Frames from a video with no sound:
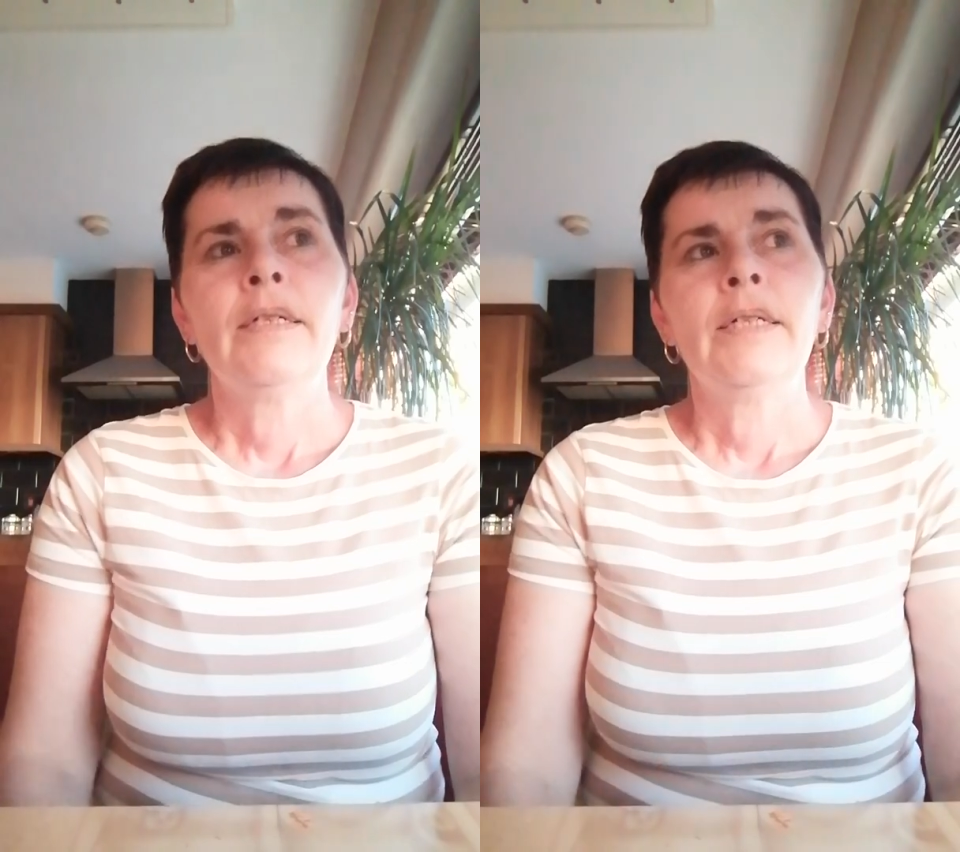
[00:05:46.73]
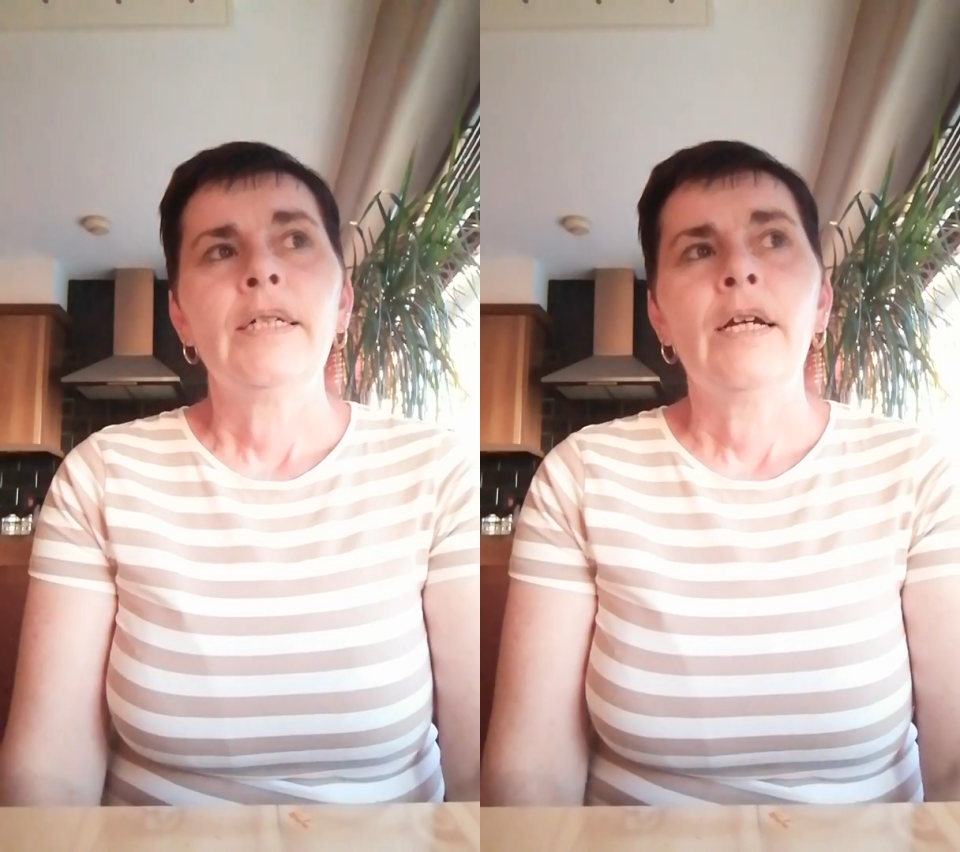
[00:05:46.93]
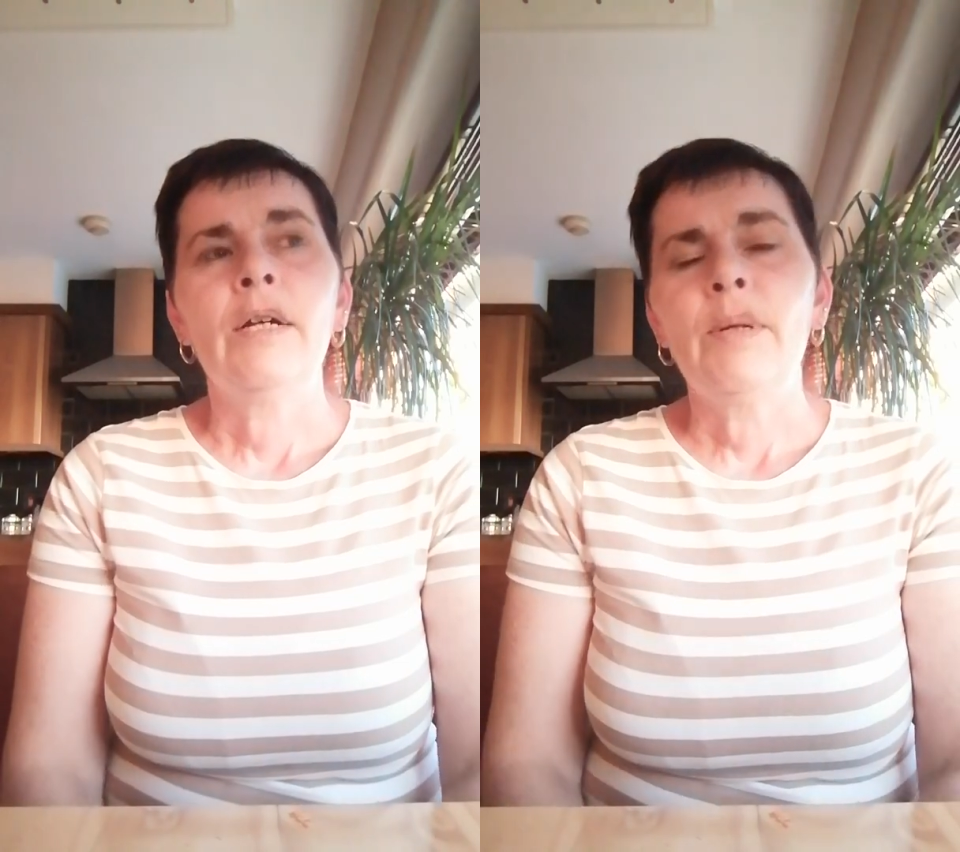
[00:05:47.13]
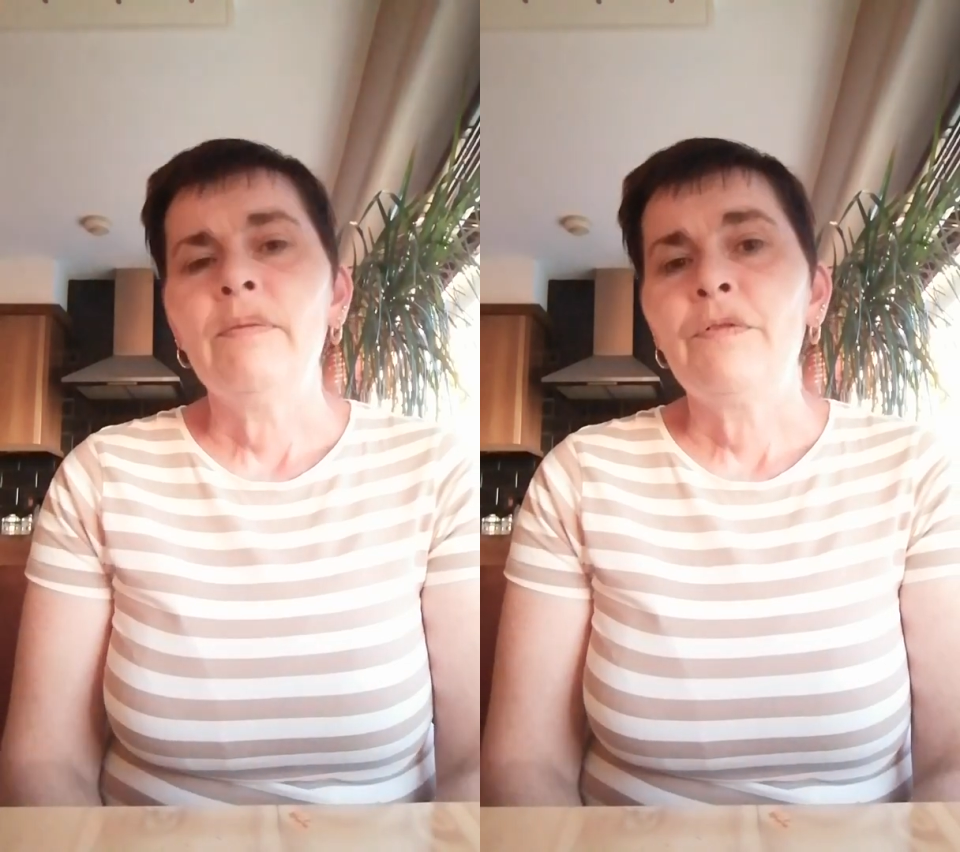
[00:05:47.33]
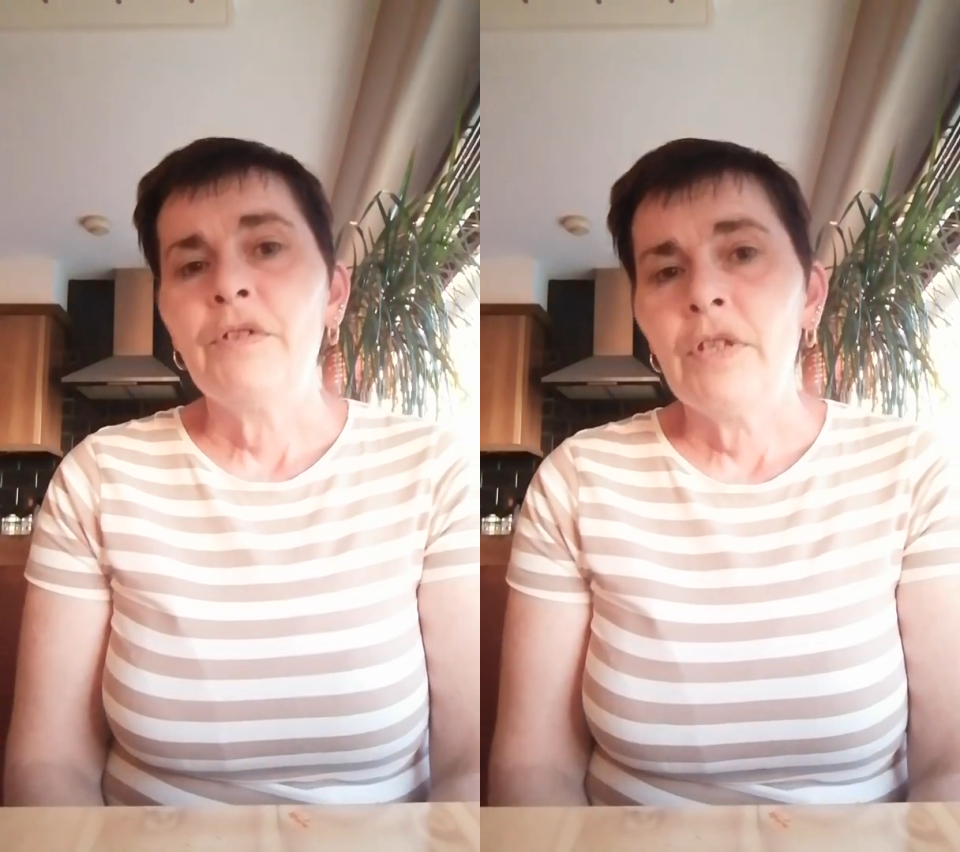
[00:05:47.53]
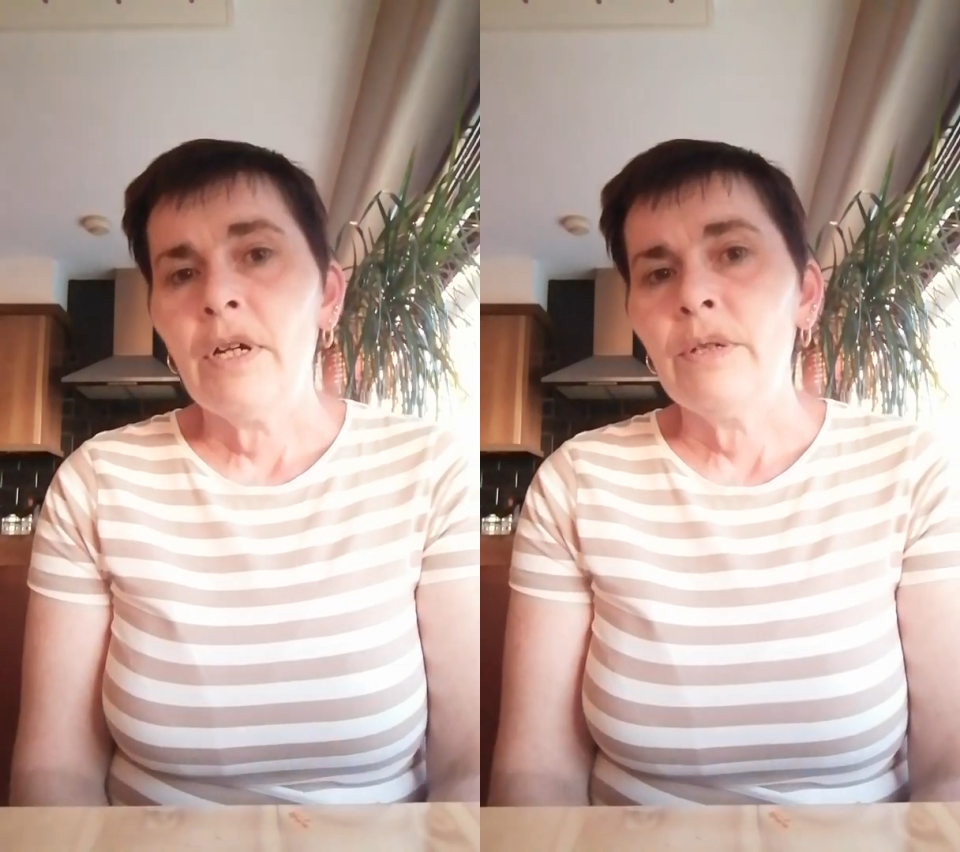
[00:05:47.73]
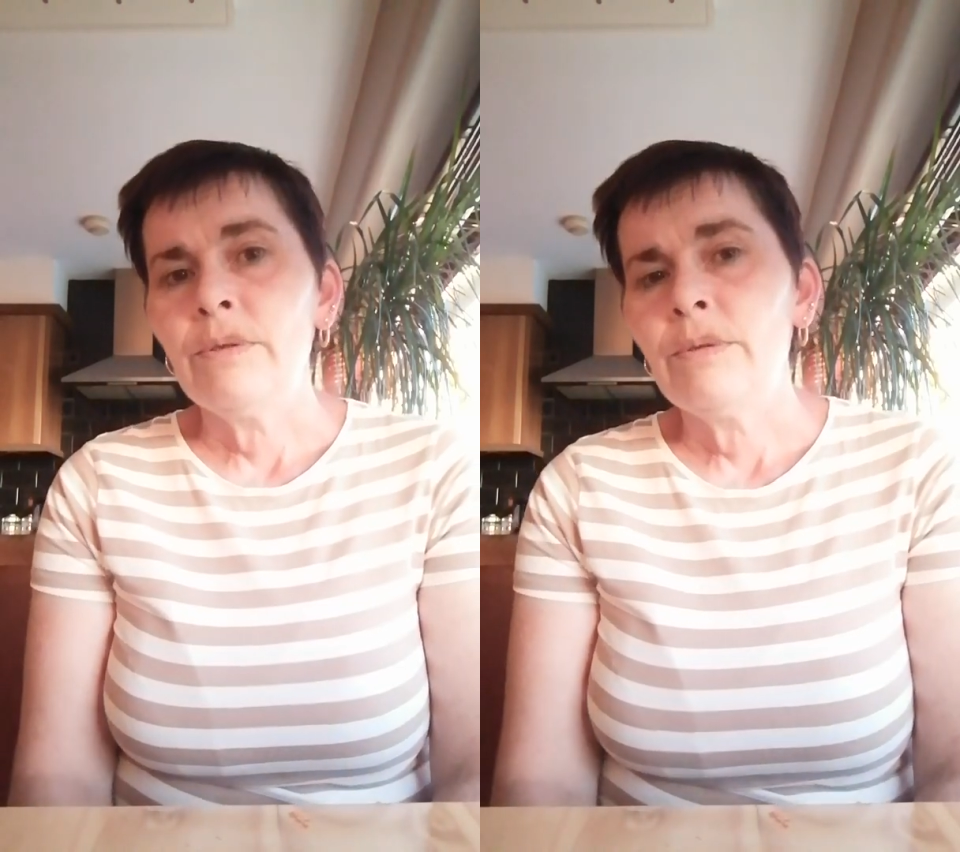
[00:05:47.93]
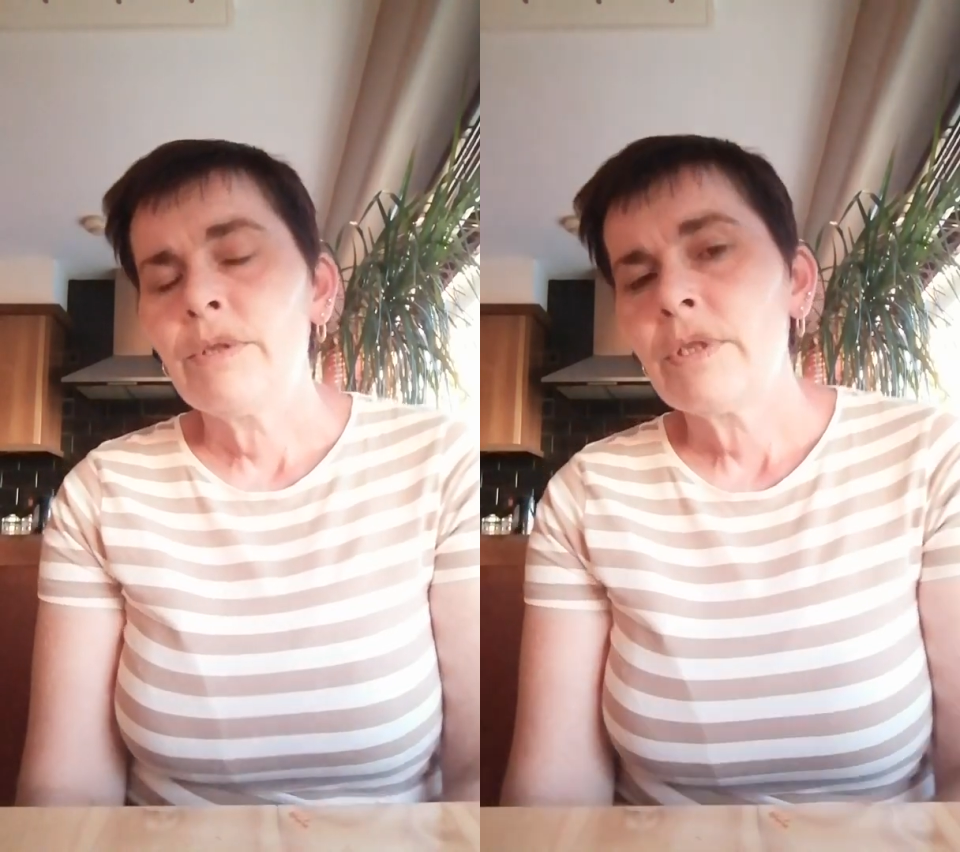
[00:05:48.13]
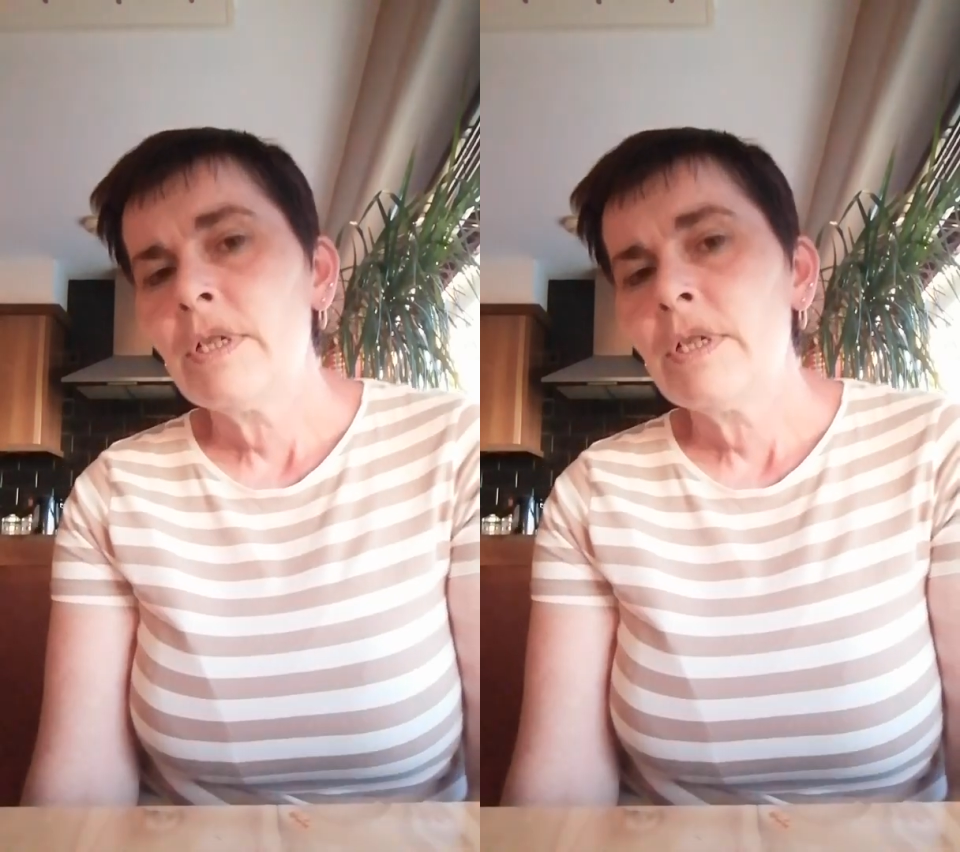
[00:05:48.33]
and for those,